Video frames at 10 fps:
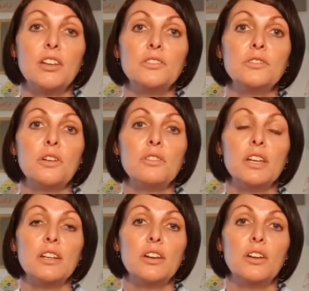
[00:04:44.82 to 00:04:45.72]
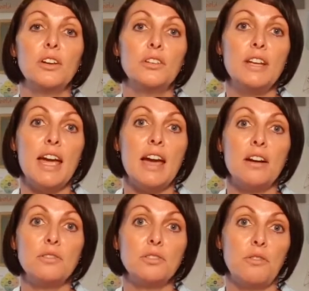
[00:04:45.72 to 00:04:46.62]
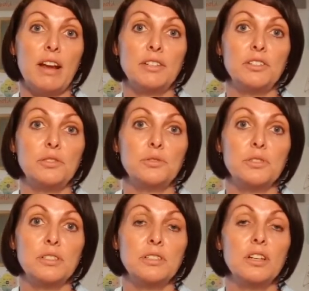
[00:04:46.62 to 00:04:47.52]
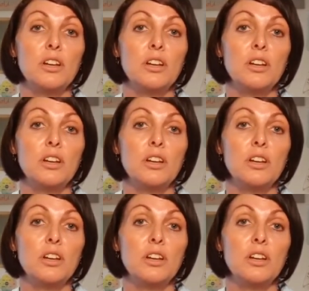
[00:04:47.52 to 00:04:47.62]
so that her now grandchildren,